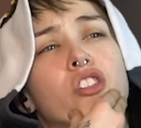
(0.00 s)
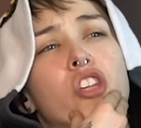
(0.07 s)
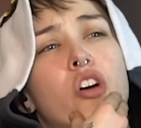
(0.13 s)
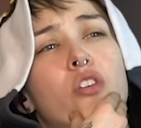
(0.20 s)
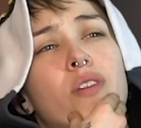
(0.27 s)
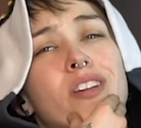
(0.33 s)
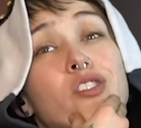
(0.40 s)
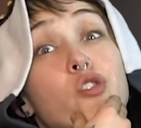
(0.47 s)

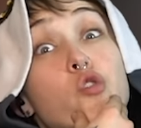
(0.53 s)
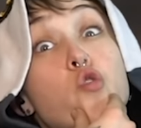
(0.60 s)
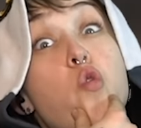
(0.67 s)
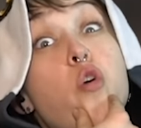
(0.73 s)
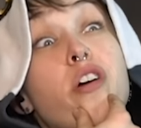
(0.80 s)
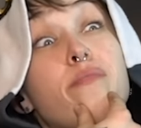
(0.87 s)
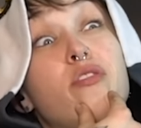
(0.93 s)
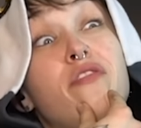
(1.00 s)
so his
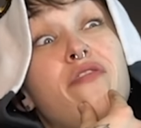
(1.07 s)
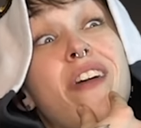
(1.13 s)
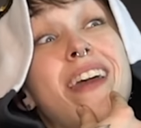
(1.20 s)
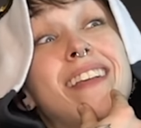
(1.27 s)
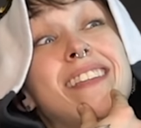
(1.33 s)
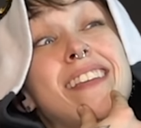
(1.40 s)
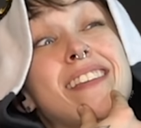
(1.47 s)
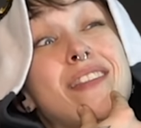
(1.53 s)
normal
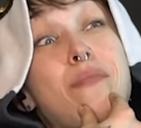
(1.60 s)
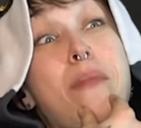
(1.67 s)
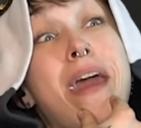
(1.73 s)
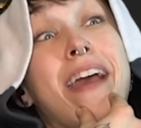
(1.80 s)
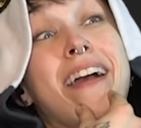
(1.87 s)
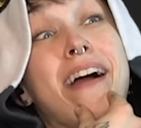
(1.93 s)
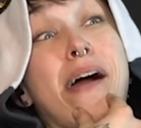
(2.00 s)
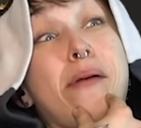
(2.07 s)
face is the
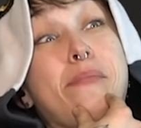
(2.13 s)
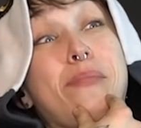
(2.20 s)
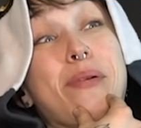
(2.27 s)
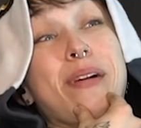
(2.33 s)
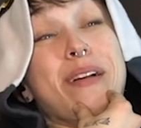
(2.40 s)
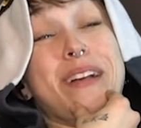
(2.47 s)
makeup.